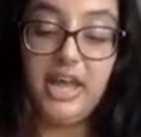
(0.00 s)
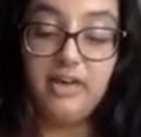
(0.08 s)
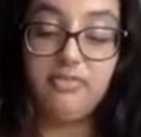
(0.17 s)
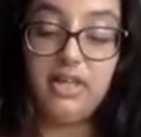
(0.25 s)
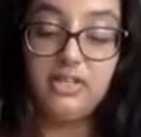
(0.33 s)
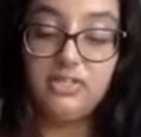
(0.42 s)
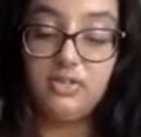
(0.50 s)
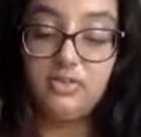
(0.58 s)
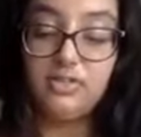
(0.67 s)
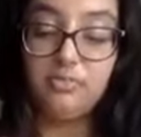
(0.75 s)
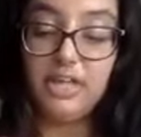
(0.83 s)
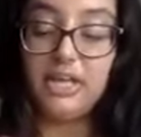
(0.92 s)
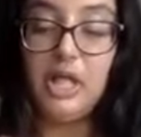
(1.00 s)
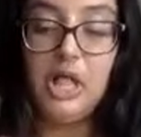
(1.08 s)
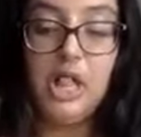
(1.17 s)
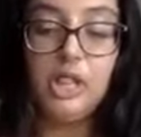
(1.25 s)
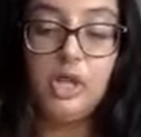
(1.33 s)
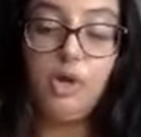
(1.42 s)
have like still some like
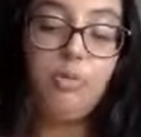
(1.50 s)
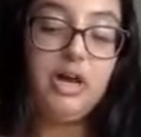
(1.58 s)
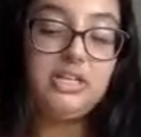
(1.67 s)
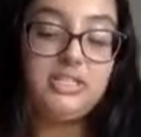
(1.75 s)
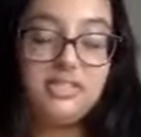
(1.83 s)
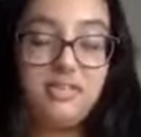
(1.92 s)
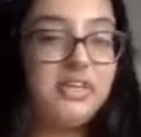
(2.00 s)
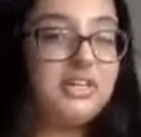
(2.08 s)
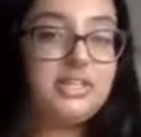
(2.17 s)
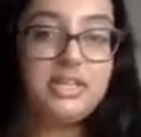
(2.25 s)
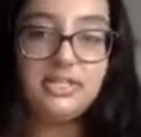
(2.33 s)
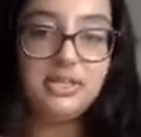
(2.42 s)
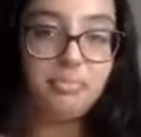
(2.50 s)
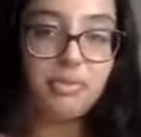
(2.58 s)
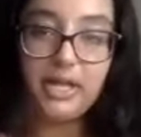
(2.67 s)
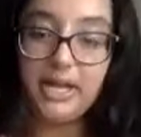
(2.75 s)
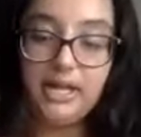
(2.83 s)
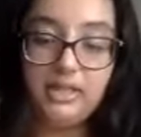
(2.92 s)
little bugs and stuff because it is a
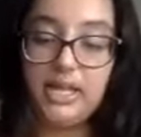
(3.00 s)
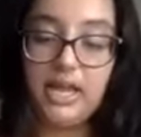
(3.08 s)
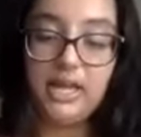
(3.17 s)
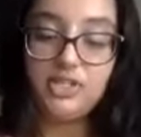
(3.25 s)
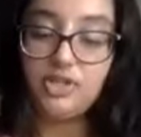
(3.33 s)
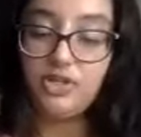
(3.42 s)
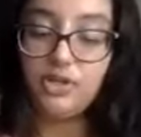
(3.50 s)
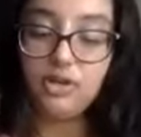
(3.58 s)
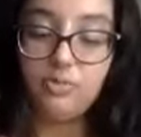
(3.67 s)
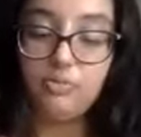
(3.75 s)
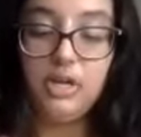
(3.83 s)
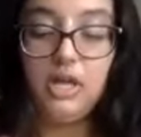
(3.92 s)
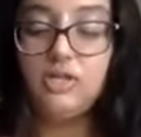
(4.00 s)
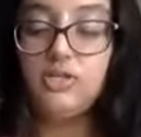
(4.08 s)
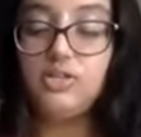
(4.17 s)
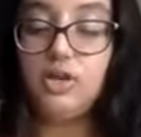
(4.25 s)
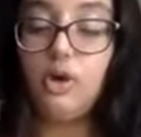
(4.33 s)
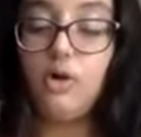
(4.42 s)
plant, like it's a herb.
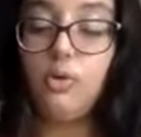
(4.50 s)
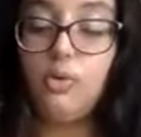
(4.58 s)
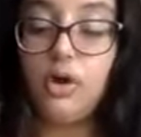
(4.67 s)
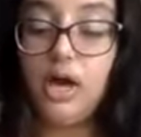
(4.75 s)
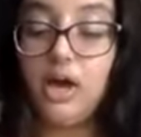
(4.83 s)
So